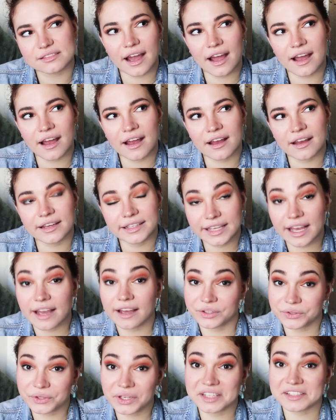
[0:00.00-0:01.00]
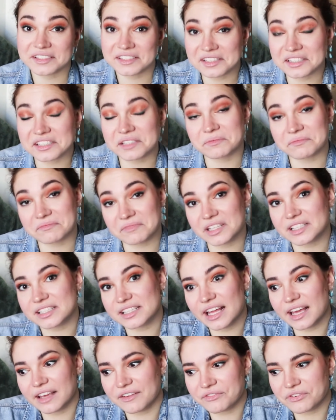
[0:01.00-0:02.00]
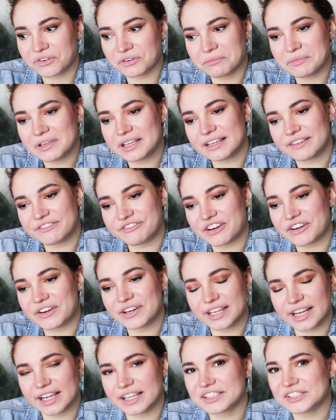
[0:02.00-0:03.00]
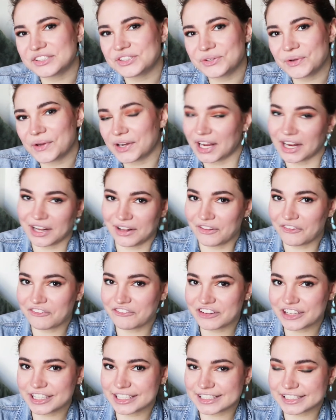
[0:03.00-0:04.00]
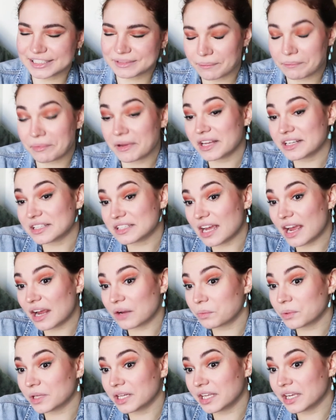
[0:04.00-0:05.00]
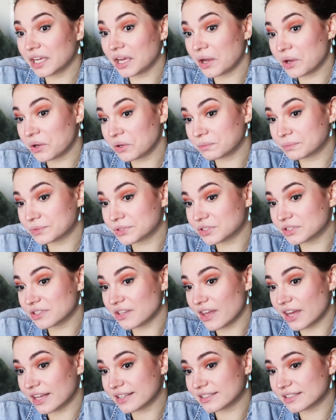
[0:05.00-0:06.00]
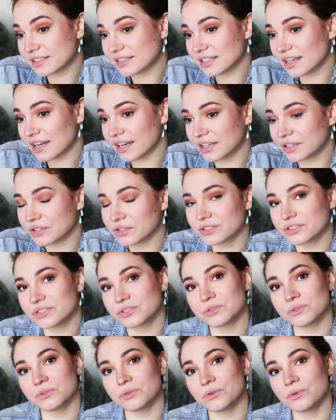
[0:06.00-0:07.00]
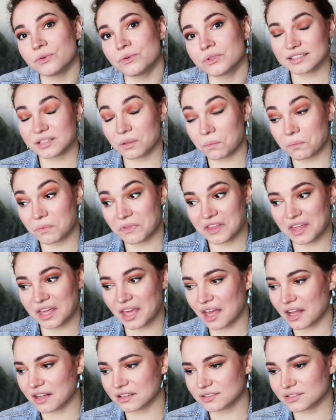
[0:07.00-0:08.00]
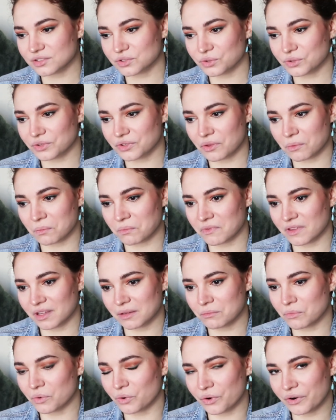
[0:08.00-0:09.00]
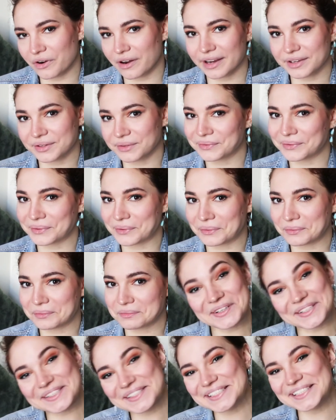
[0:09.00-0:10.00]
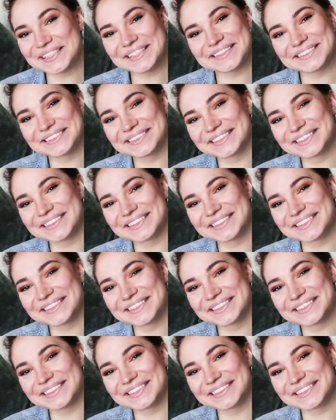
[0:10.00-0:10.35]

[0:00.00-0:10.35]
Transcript: Yeah, you can see it's like for me very nice to do and I love it, but I really hope that I could do something else or something more, I don't know, we'll see.